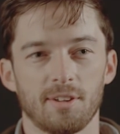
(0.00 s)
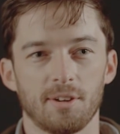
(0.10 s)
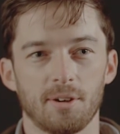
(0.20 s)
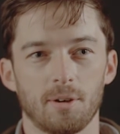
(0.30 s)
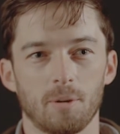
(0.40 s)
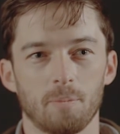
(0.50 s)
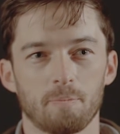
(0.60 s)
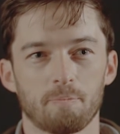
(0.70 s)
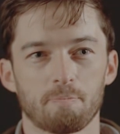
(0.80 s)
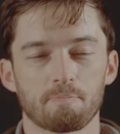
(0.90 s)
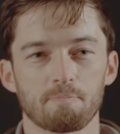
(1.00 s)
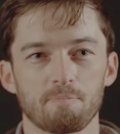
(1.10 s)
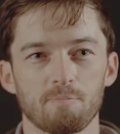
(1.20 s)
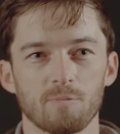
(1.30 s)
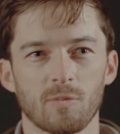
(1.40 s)
That
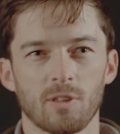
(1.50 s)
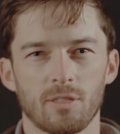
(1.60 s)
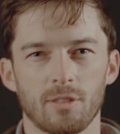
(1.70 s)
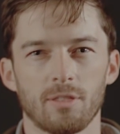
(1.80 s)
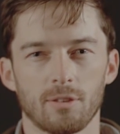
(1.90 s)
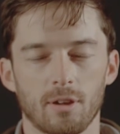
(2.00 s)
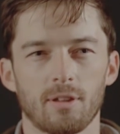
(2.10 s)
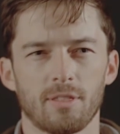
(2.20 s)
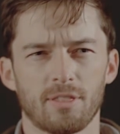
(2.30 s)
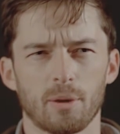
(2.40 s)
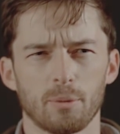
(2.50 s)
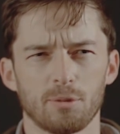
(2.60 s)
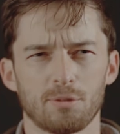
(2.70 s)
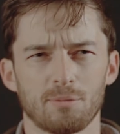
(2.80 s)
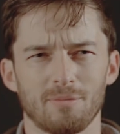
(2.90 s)

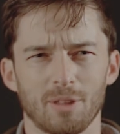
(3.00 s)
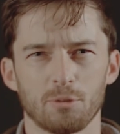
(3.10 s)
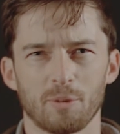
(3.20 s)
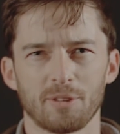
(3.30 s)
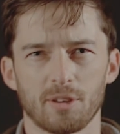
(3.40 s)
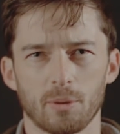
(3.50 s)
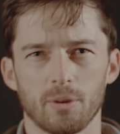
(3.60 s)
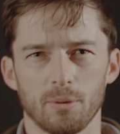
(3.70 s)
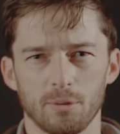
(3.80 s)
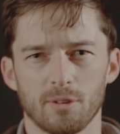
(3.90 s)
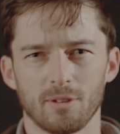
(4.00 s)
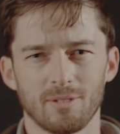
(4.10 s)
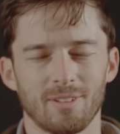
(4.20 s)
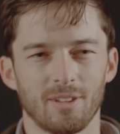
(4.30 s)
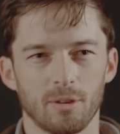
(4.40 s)
was my takeaway. It was a
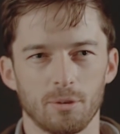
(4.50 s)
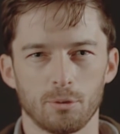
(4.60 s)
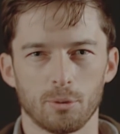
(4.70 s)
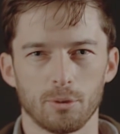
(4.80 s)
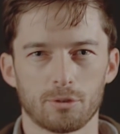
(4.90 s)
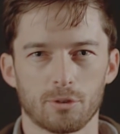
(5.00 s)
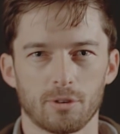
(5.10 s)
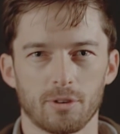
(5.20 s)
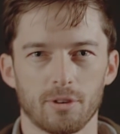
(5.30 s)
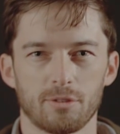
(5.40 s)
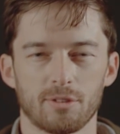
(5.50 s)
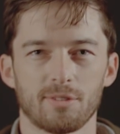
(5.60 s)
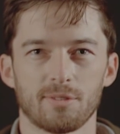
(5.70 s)
really strong gift.